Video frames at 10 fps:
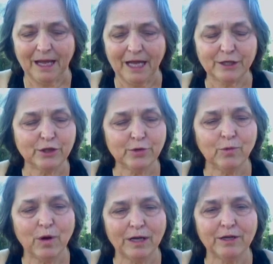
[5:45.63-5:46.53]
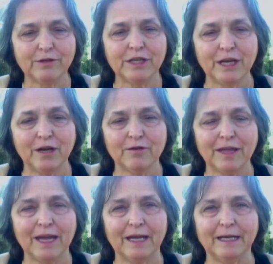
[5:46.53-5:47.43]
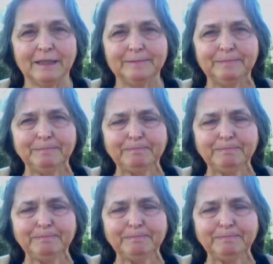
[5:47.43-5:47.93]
I do want you to know that